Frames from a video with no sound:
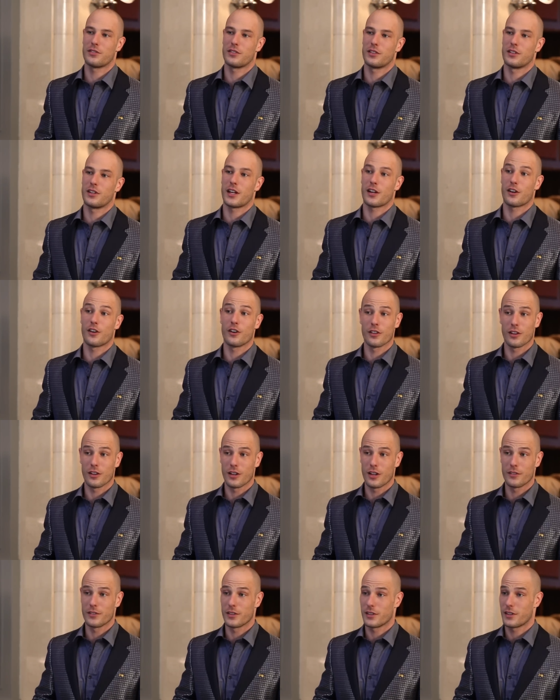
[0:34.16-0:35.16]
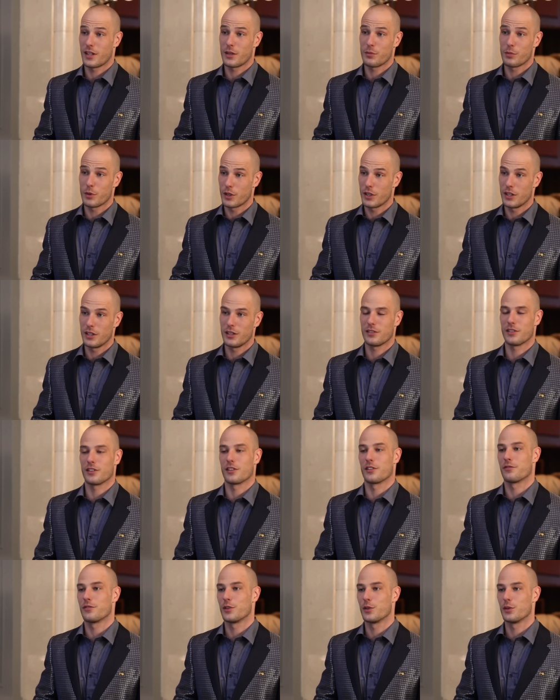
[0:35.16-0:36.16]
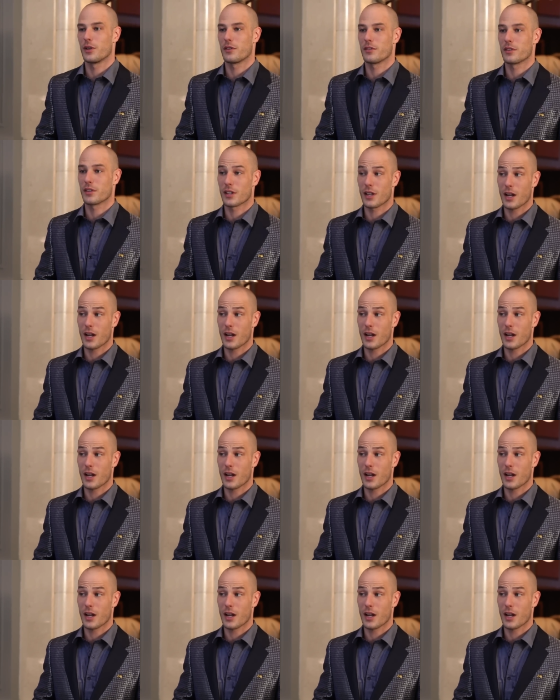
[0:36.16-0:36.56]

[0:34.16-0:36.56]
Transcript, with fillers: and like all the love that they put into their food and everything.